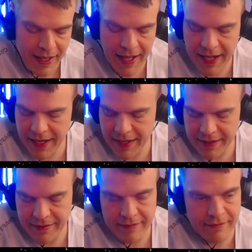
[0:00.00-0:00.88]

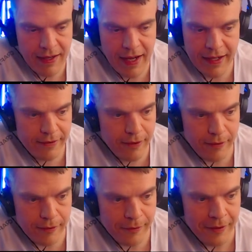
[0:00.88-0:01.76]
And I
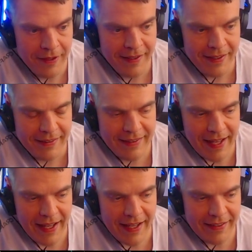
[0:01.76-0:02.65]
know
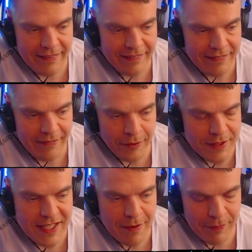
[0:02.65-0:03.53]
that on
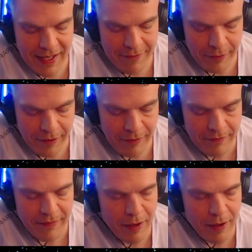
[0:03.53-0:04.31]
some level,